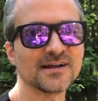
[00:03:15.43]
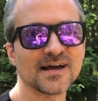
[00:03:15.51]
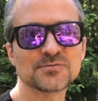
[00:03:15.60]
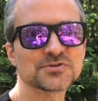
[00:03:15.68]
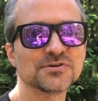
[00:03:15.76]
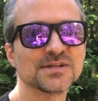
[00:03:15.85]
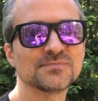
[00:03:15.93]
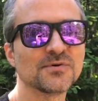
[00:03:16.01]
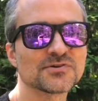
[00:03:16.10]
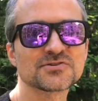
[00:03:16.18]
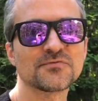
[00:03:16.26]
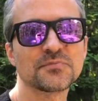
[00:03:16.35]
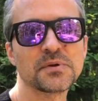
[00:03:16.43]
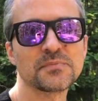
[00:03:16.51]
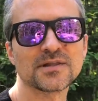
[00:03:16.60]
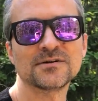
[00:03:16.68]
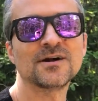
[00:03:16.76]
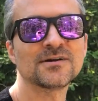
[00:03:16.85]
And I'm sure that most of the
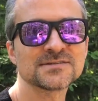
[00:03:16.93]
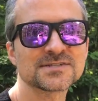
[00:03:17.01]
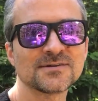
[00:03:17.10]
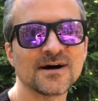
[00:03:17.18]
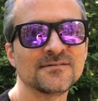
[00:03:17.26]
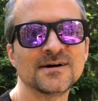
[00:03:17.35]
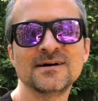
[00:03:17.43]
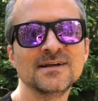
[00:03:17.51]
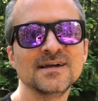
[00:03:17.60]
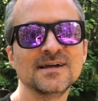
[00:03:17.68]
people are not on Strava